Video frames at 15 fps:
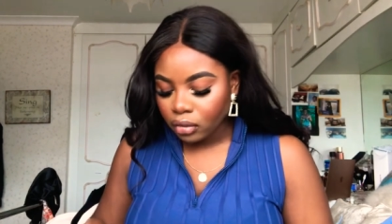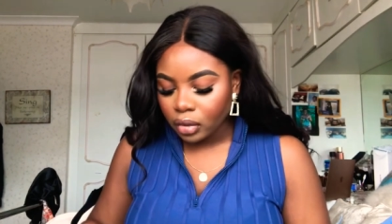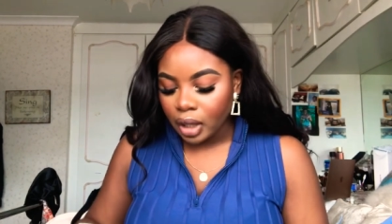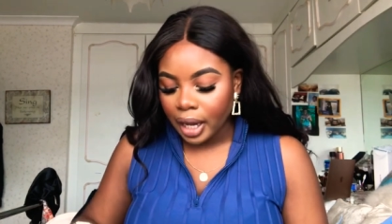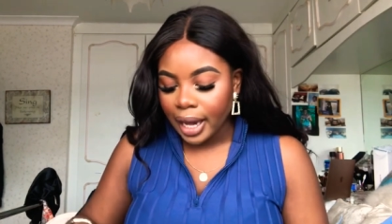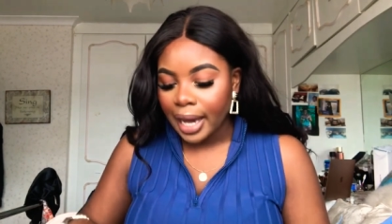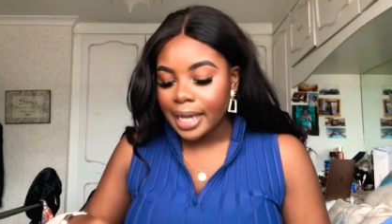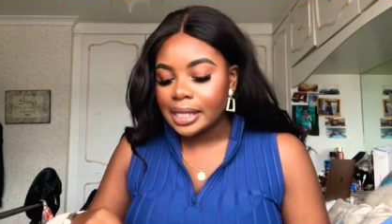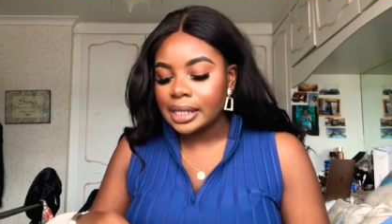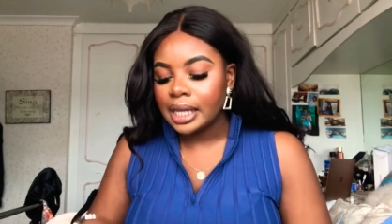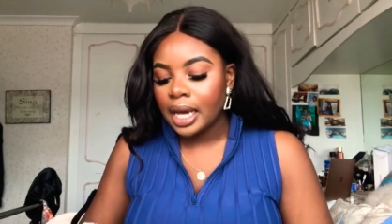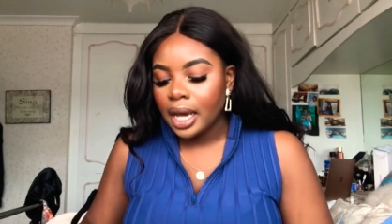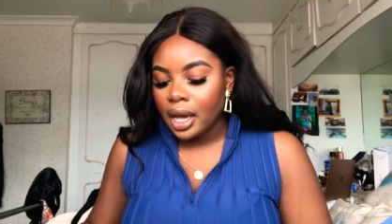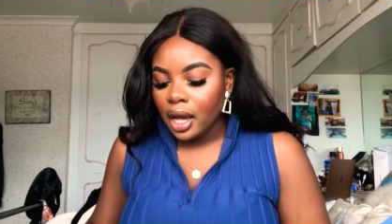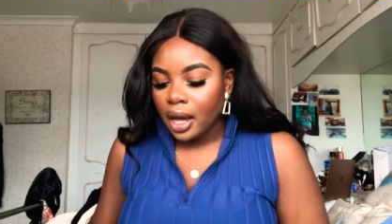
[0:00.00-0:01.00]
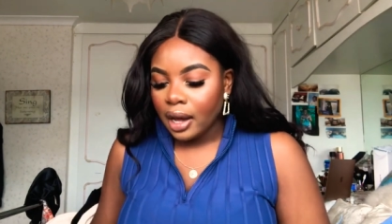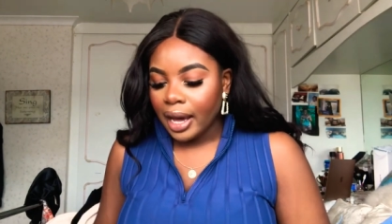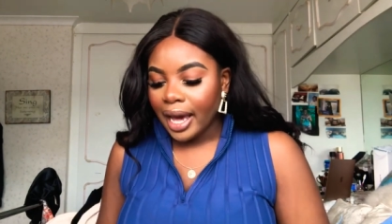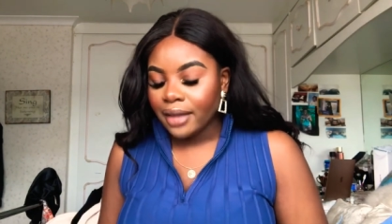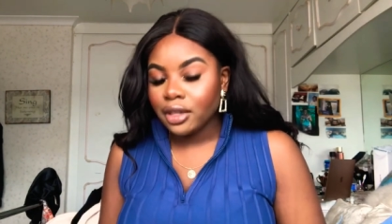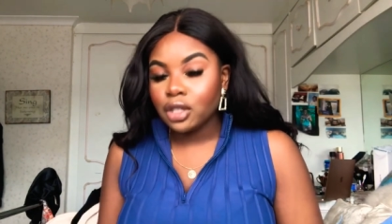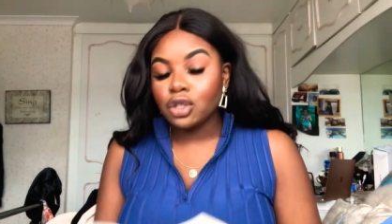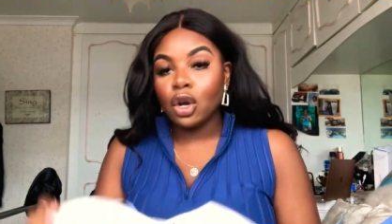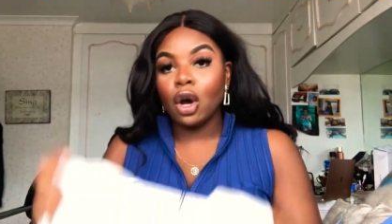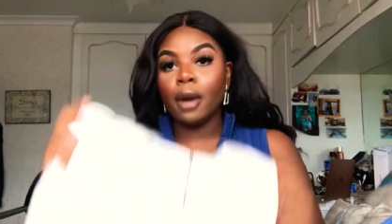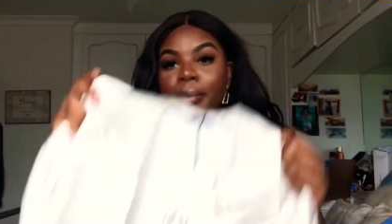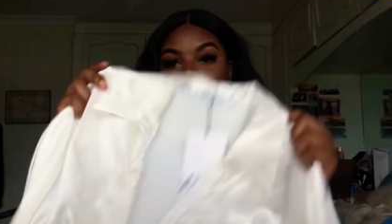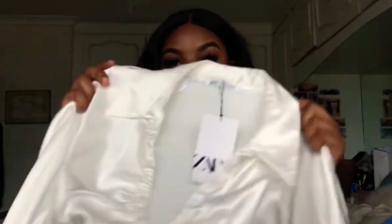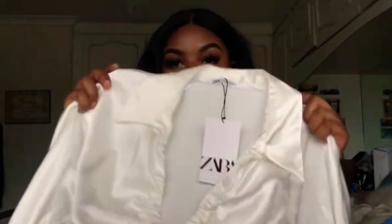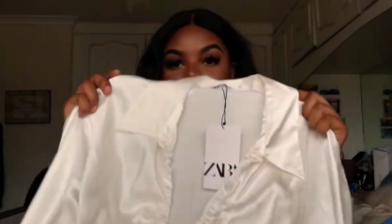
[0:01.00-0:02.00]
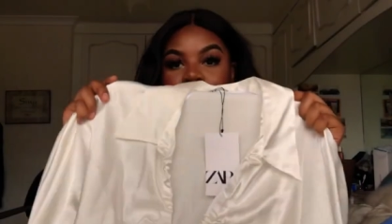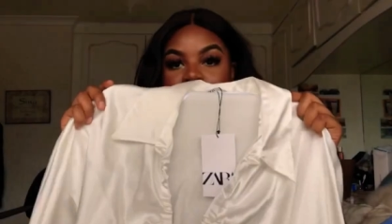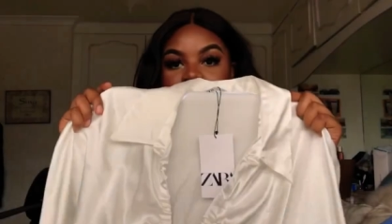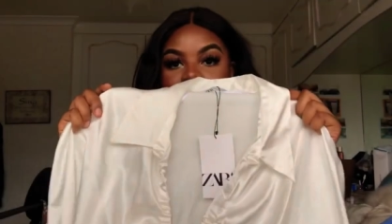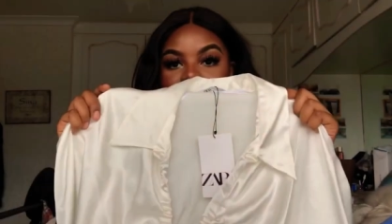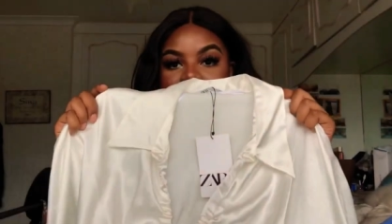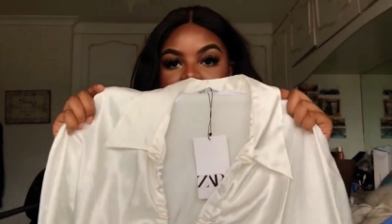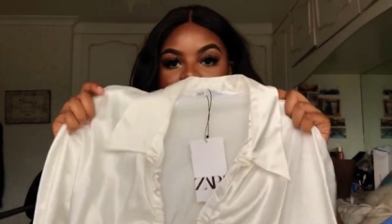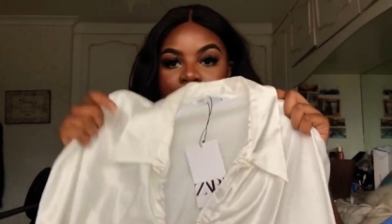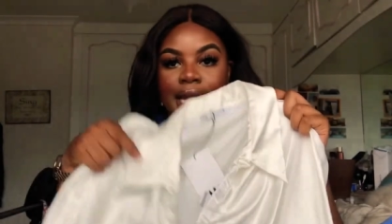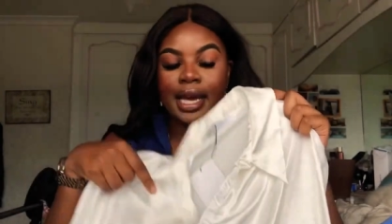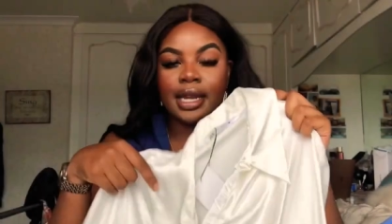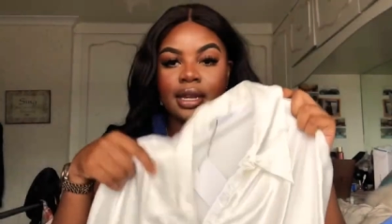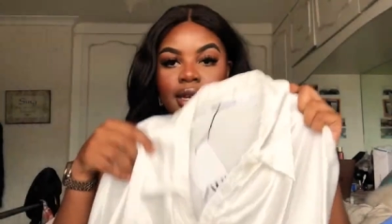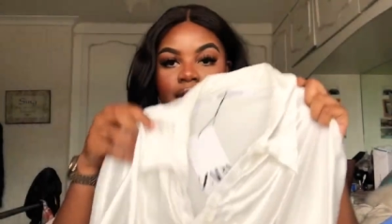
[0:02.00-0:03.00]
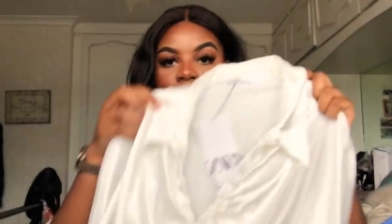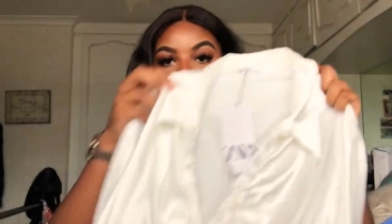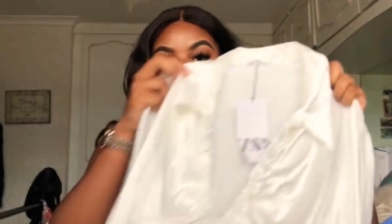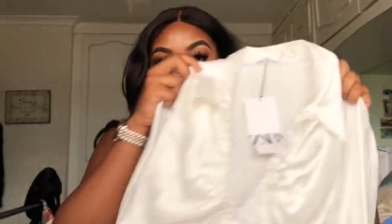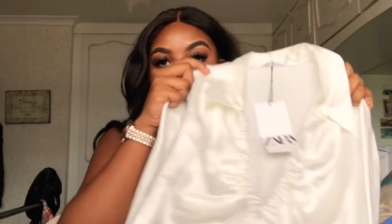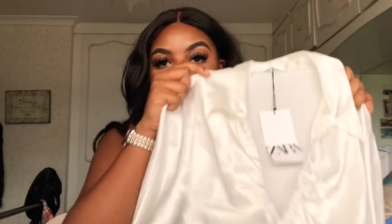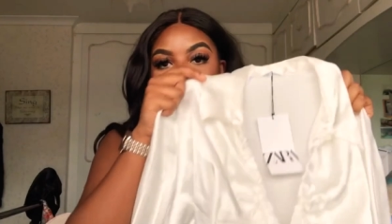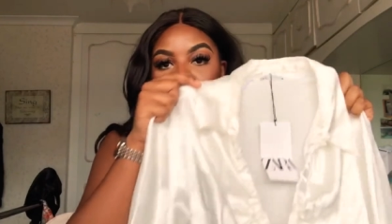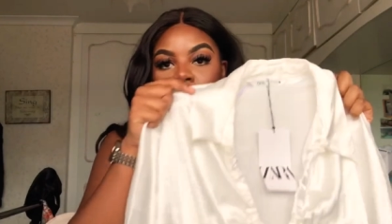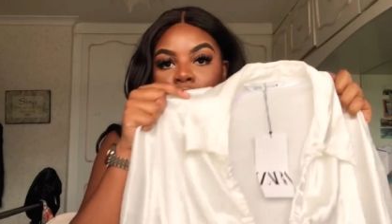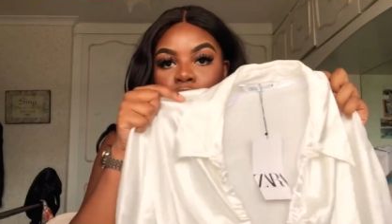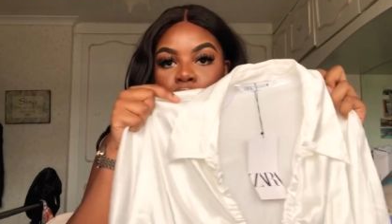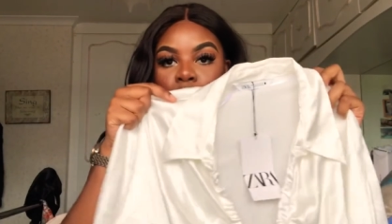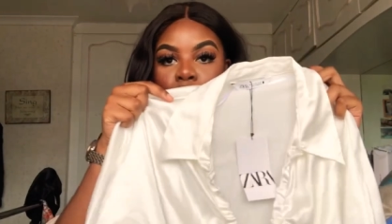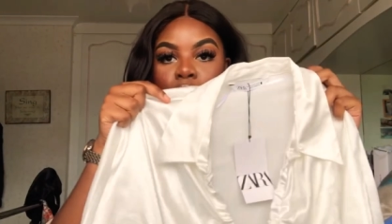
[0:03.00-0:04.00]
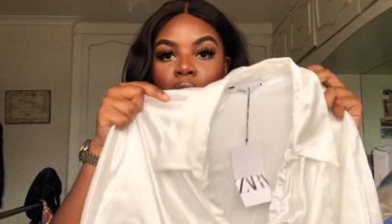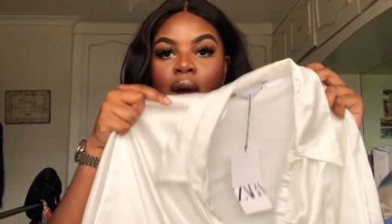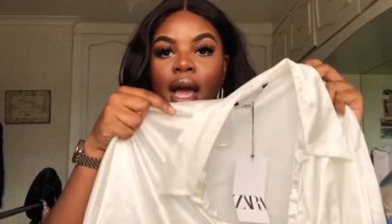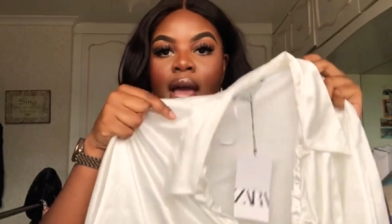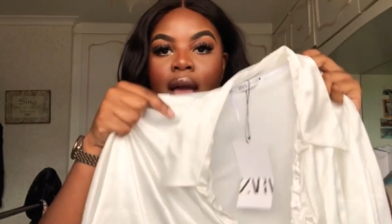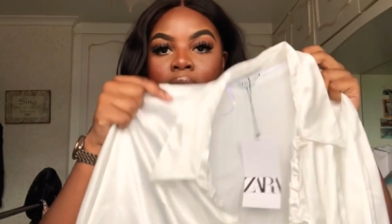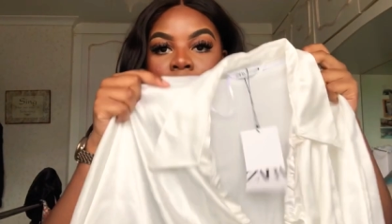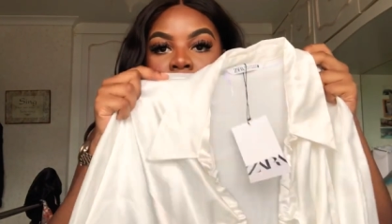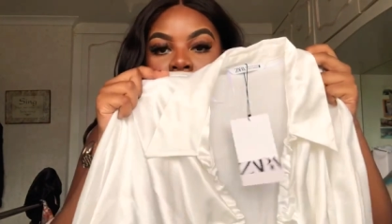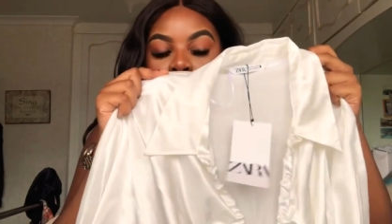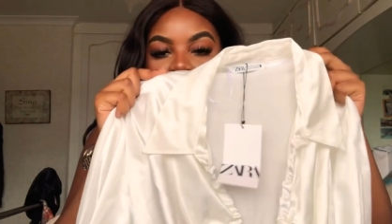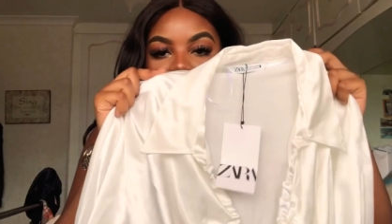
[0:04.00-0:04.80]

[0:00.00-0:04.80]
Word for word: and at the top it's this satin material um, and